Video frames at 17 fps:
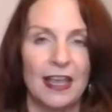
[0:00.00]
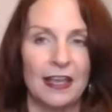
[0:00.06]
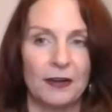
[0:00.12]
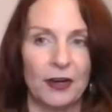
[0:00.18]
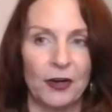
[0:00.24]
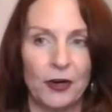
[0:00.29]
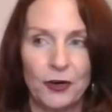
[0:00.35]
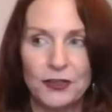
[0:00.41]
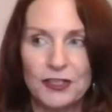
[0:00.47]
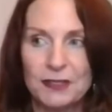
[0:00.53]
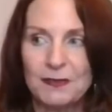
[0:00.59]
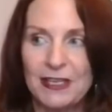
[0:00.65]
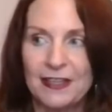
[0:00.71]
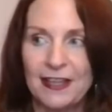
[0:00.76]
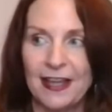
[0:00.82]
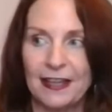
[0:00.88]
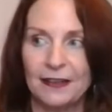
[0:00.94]
It occurred to
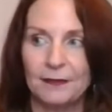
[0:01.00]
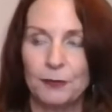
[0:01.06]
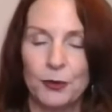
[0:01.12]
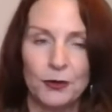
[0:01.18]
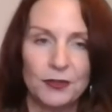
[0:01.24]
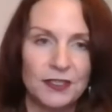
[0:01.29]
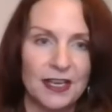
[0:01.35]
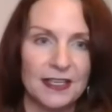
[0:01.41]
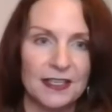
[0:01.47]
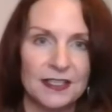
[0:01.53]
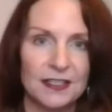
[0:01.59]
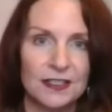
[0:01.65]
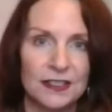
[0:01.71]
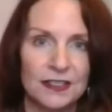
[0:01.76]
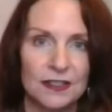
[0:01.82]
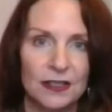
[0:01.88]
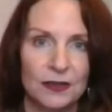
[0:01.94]
me that
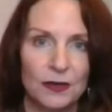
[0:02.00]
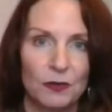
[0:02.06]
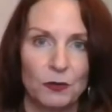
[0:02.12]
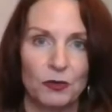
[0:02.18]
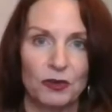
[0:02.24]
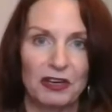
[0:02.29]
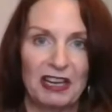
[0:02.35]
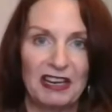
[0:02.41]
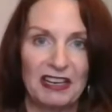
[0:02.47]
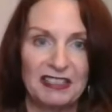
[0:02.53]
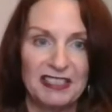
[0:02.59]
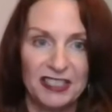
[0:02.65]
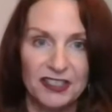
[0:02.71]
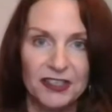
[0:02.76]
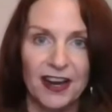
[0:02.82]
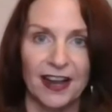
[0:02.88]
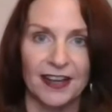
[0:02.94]
protests were getting
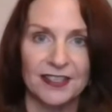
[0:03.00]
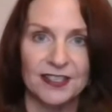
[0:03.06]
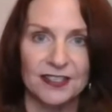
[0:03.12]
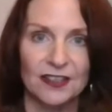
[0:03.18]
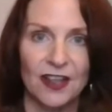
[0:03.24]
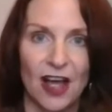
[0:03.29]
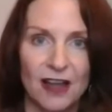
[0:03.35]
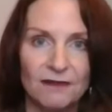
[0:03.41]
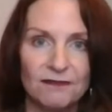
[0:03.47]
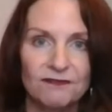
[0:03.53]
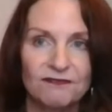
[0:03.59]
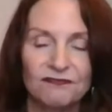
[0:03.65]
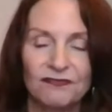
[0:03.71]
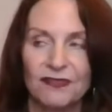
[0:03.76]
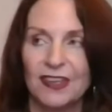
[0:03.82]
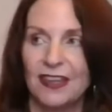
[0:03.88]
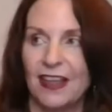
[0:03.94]
tear gassed a lot,
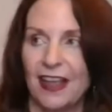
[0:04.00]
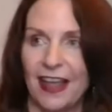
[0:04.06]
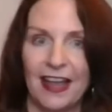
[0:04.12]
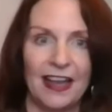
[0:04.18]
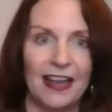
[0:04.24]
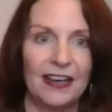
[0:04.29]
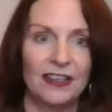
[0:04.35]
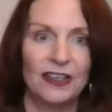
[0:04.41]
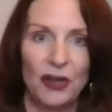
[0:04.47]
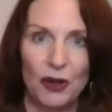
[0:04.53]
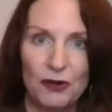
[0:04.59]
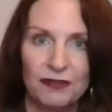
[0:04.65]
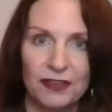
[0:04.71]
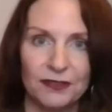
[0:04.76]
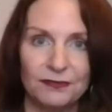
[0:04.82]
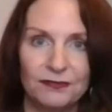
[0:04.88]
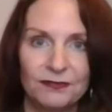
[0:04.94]
and
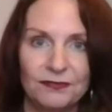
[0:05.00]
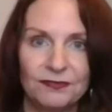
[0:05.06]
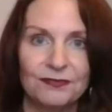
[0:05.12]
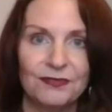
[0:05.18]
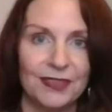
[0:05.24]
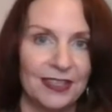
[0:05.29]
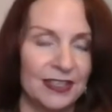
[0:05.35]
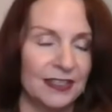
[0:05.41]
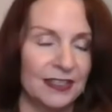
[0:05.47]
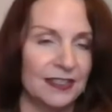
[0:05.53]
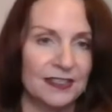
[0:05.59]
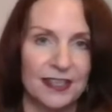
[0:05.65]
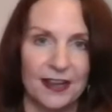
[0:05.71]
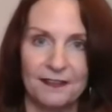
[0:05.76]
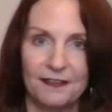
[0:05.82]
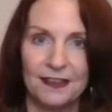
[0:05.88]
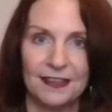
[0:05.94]
COVID is
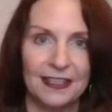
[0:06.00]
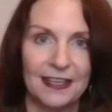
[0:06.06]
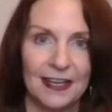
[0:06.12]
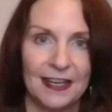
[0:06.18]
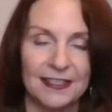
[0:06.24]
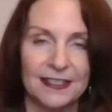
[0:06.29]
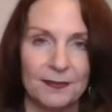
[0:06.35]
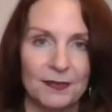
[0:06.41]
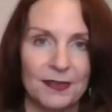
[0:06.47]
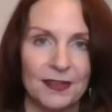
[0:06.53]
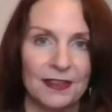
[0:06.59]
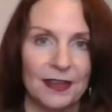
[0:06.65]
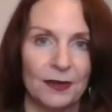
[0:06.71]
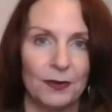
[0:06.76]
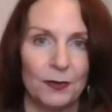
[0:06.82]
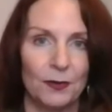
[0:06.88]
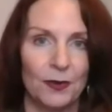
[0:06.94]
definitely not something
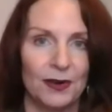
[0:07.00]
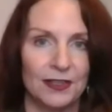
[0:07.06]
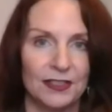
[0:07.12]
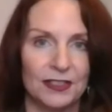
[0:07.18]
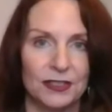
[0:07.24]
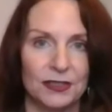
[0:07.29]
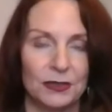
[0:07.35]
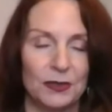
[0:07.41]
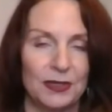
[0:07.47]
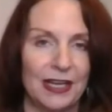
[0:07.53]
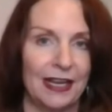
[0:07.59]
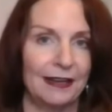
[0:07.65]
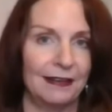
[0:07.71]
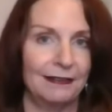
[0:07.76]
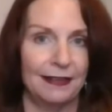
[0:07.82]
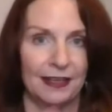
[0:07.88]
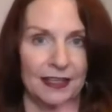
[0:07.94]
that we want to
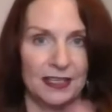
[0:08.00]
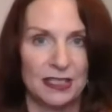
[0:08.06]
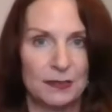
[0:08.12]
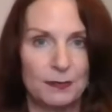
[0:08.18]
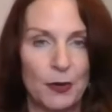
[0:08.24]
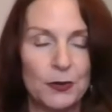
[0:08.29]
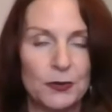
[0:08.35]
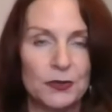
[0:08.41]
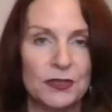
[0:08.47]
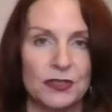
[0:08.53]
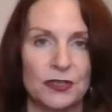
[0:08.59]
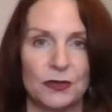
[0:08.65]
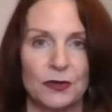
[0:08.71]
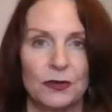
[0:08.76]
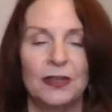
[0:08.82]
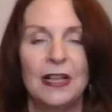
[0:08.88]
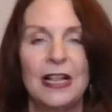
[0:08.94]
get exposed
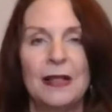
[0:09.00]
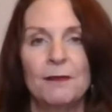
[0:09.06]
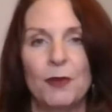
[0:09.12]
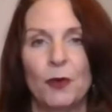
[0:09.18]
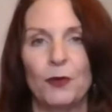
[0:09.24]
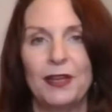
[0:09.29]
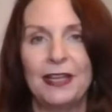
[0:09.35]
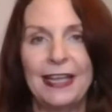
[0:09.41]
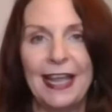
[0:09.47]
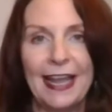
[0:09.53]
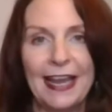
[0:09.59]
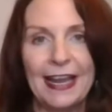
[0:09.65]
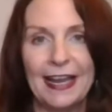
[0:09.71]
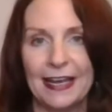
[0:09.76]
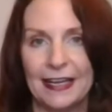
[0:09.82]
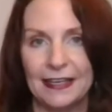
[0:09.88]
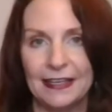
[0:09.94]
to, but we
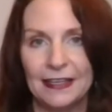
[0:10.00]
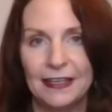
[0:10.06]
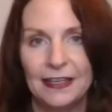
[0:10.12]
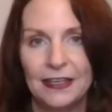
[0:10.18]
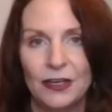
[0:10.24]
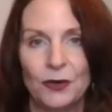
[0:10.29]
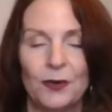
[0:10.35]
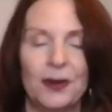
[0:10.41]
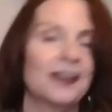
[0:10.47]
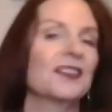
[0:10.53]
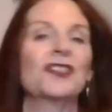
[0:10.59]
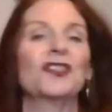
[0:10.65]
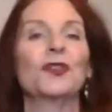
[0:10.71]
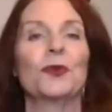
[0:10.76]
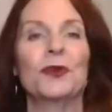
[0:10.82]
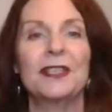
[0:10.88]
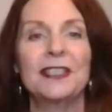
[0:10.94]
can create a
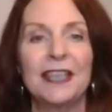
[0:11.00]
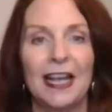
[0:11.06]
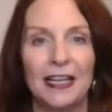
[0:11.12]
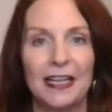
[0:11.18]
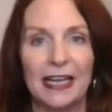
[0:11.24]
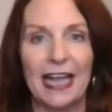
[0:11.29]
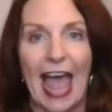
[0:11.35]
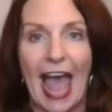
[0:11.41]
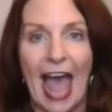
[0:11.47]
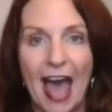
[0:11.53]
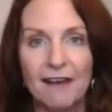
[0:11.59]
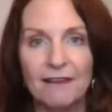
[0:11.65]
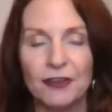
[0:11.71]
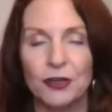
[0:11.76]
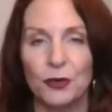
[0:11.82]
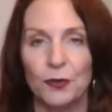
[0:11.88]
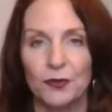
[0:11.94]
storytelling
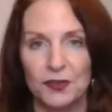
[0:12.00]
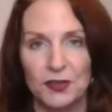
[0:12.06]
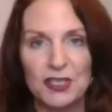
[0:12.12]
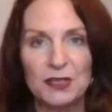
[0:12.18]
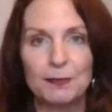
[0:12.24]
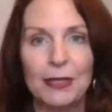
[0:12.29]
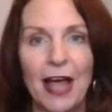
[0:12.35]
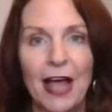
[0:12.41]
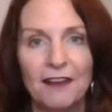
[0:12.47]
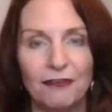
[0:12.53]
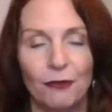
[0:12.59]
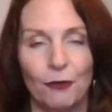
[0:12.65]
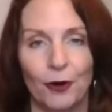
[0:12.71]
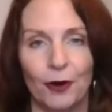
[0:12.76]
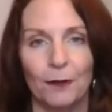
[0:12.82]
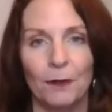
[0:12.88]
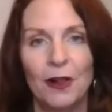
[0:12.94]
avenue of this
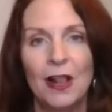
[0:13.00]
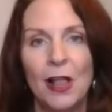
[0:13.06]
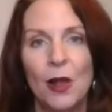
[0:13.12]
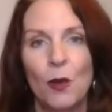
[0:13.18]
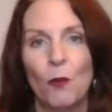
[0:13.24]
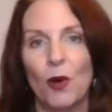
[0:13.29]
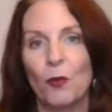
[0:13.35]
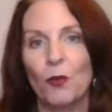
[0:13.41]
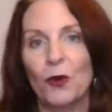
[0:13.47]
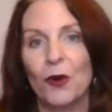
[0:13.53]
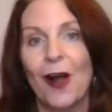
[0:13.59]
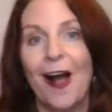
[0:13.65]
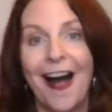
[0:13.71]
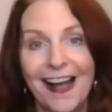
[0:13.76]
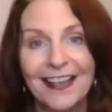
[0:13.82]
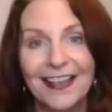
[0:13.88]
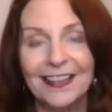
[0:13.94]
platform where we're
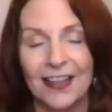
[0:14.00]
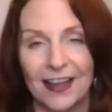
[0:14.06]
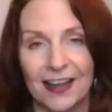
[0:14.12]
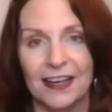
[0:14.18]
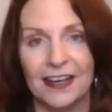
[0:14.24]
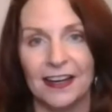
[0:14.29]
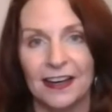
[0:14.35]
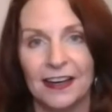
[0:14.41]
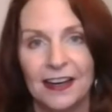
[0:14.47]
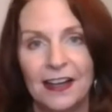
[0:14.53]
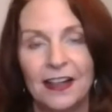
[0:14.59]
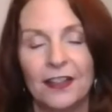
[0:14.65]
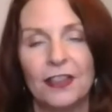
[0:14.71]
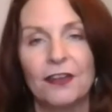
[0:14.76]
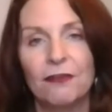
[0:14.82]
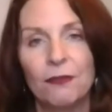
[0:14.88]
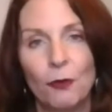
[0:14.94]
highlighting
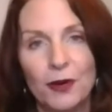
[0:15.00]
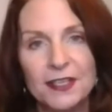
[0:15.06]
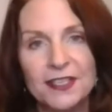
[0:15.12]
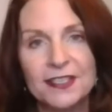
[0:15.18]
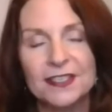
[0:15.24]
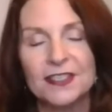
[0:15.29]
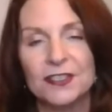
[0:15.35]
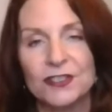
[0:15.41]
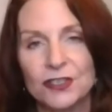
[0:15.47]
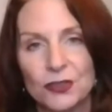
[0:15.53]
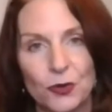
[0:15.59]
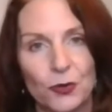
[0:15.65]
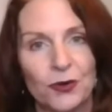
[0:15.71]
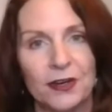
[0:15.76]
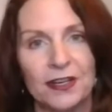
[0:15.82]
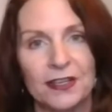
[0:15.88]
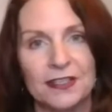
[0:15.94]
the voices and
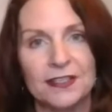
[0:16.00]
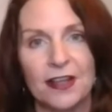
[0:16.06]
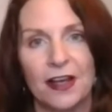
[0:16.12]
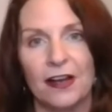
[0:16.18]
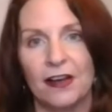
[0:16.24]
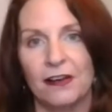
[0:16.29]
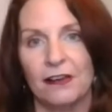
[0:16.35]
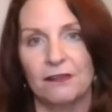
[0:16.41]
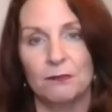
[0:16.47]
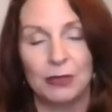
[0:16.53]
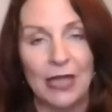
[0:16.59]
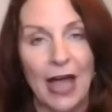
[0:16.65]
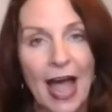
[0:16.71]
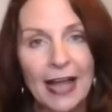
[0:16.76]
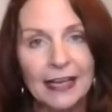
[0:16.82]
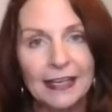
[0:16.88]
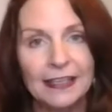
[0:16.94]
stories of
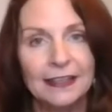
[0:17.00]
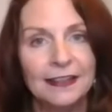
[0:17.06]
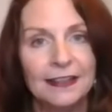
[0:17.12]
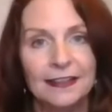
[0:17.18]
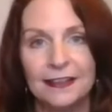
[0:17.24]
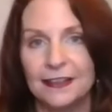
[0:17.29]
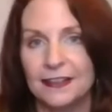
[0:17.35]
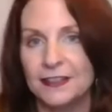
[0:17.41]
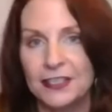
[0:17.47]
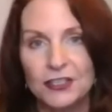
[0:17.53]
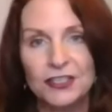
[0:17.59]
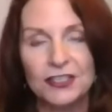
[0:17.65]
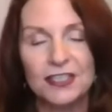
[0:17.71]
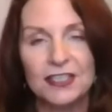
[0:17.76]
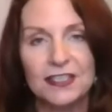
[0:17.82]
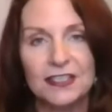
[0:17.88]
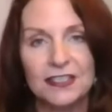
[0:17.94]
Black,
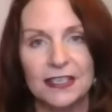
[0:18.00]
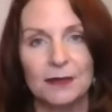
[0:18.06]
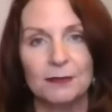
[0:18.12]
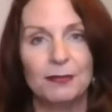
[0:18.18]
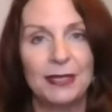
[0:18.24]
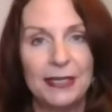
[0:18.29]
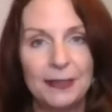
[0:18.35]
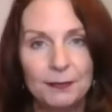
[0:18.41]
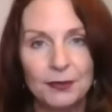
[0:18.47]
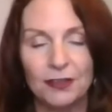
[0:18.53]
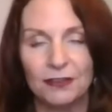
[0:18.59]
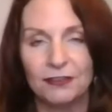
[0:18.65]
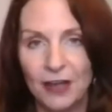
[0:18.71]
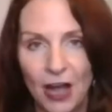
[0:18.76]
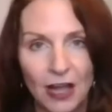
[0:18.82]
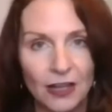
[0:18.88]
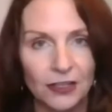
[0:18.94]
Indigenous, and people
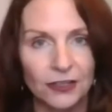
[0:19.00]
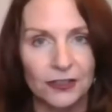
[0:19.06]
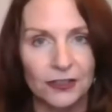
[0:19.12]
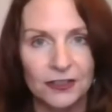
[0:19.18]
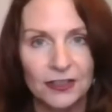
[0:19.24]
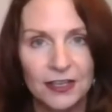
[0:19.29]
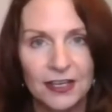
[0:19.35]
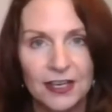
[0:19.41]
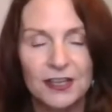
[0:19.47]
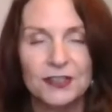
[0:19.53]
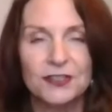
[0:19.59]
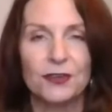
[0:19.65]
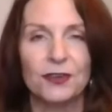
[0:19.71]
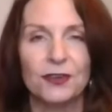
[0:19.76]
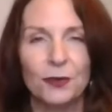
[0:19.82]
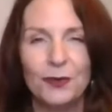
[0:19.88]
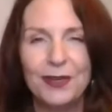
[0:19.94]
of color,
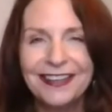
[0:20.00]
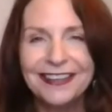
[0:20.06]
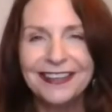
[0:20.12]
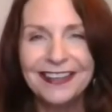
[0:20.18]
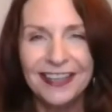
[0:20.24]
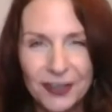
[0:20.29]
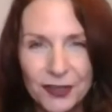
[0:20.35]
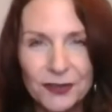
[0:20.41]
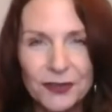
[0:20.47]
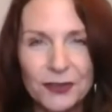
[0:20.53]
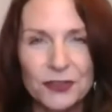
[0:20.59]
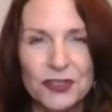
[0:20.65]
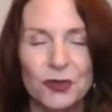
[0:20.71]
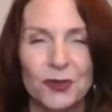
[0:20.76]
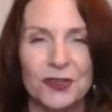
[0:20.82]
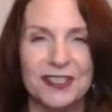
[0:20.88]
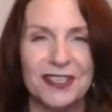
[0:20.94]
so that we can hear their
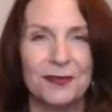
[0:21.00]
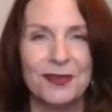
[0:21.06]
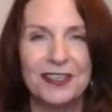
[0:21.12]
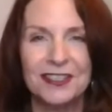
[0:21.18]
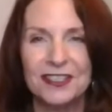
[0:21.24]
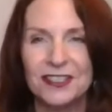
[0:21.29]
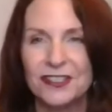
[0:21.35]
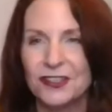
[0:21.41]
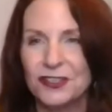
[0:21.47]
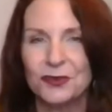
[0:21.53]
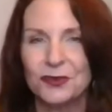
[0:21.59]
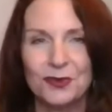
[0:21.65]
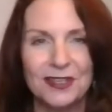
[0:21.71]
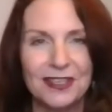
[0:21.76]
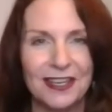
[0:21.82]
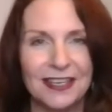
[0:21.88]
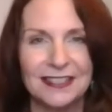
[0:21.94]
stories and we can start to
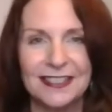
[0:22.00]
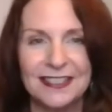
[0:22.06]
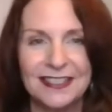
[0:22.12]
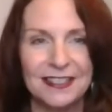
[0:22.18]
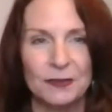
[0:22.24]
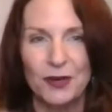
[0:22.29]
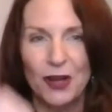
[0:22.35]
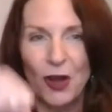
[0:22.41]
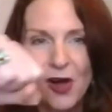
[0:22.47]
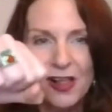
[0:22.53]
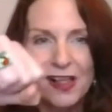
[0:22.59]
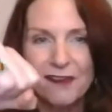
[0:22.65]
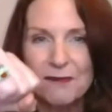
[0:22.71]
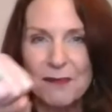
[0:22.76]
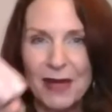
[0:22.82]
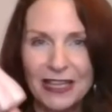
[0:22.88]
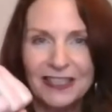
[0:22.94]
realize, listen, we all
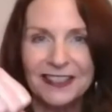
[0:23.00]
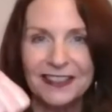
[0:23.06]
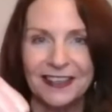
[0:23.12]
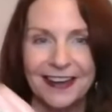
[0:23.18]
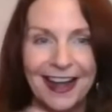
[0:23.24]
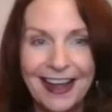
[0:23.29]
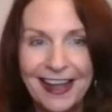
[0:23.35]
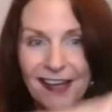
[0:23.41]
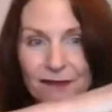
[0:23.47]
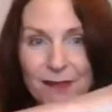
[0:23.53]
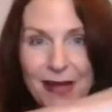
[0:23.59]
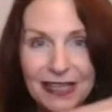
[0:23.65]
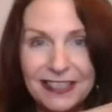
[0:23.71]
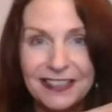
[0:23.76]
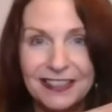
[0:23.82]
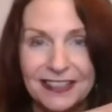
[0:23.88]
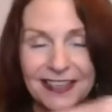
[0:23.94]
have melanin. I have
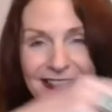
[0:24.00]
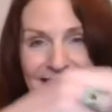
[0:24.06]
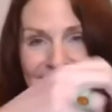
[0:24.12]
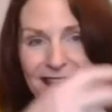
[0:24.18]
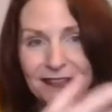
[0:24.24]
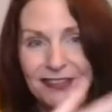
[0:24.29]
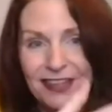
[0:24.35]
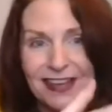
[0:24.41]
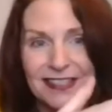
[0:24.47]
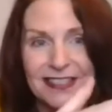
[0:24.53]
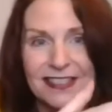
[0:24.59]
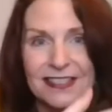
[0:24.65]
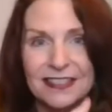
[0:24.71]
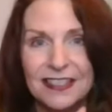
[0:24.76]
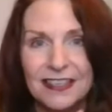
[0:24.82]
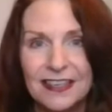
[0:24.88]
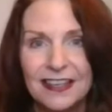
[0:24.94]
melanin, I just have
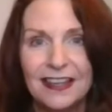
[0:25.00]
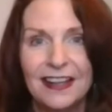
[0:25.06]
less.